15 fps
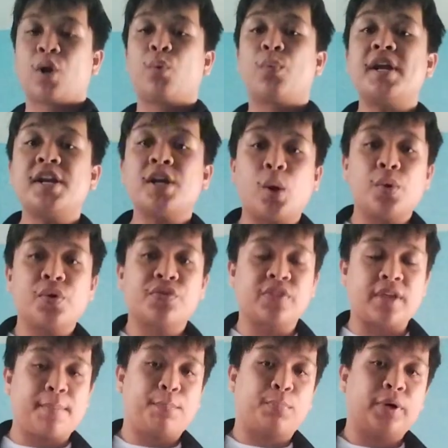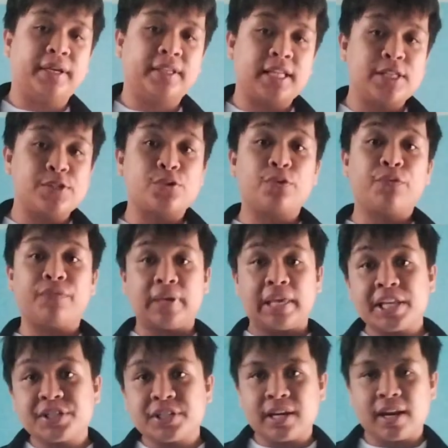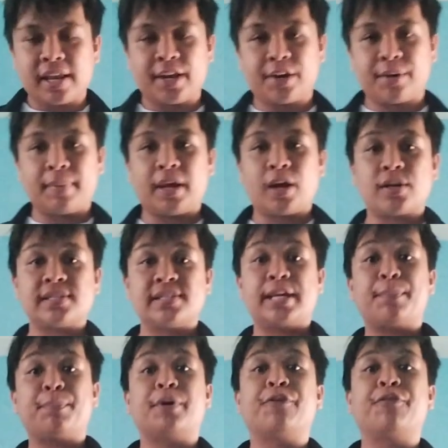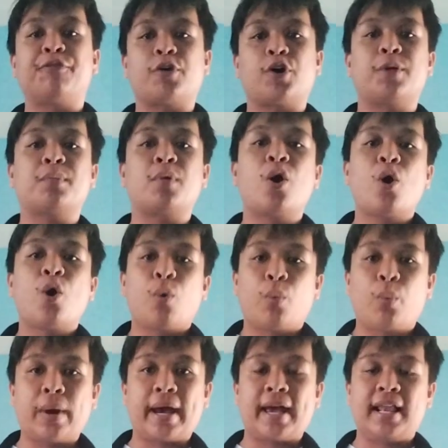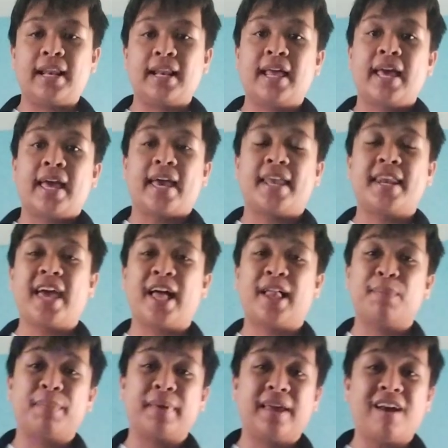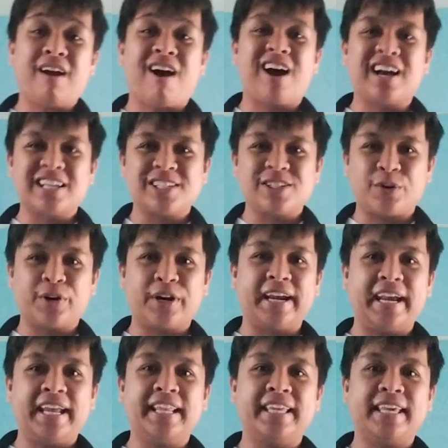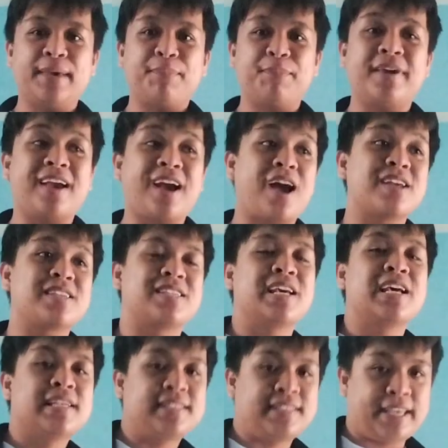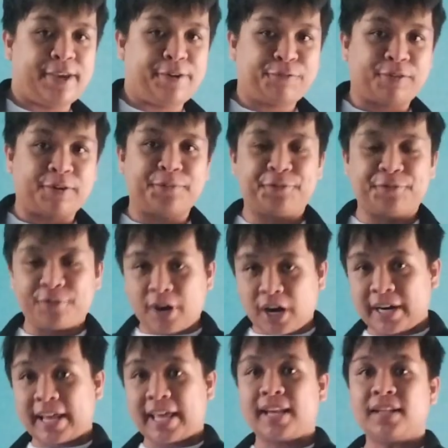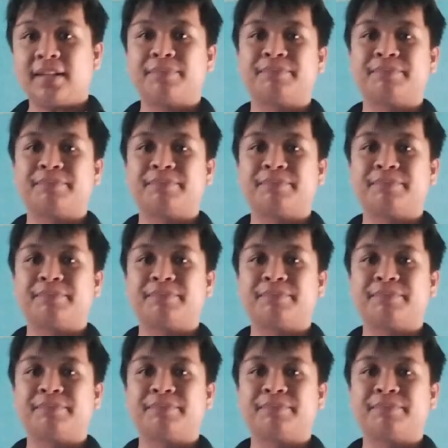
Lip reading: we know the importance of each layer because they perform well in helping us or in keeping us safe from foreign